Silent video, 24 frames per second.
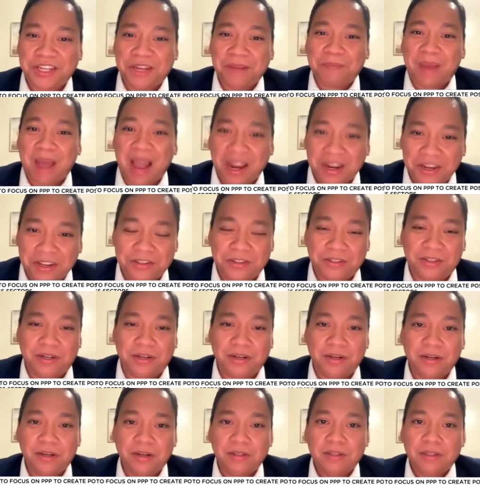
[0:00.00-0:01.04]

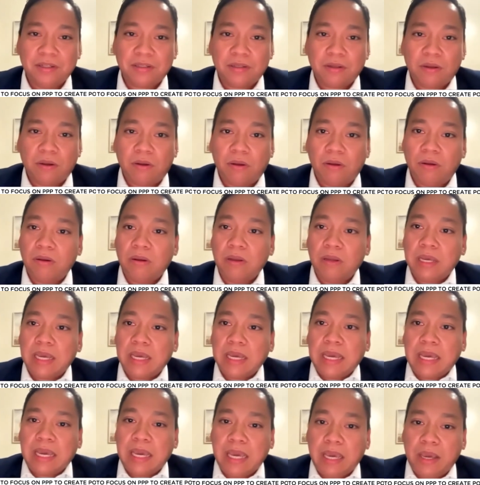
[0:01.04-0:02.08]
manager, so
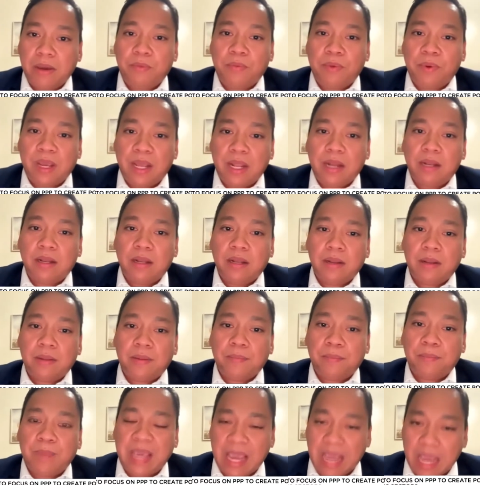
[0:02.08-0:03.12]
he will
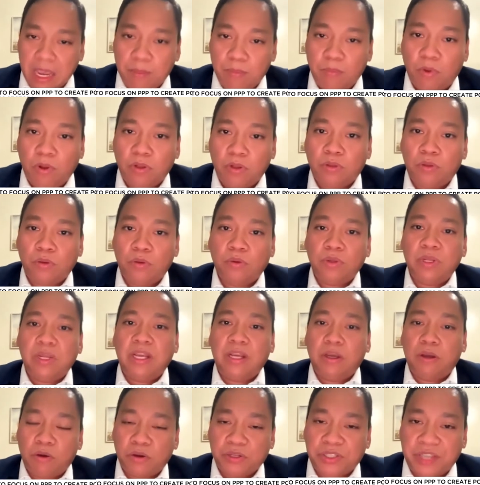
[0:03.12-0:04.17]
be able to
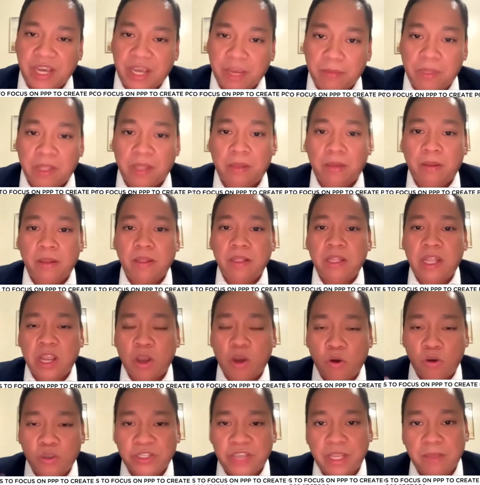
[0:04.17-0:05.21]

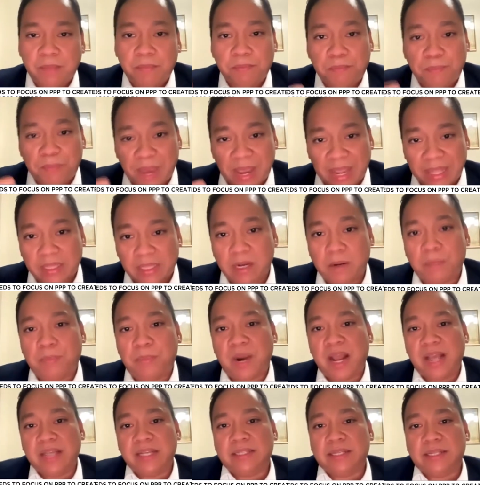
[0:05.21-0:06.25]
negotiate better
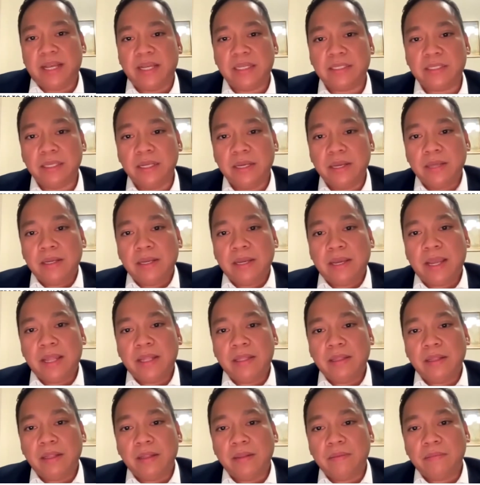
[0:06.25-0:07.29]
prices
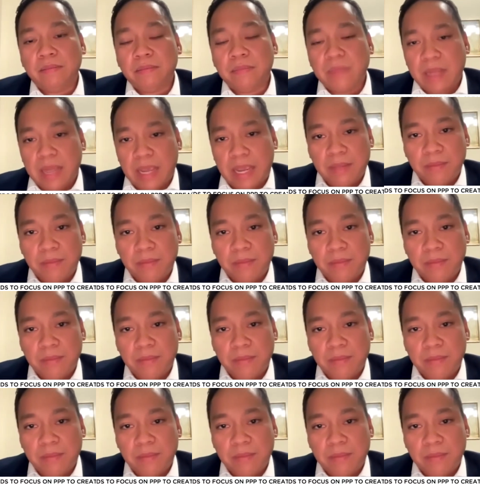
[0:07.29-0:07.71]
and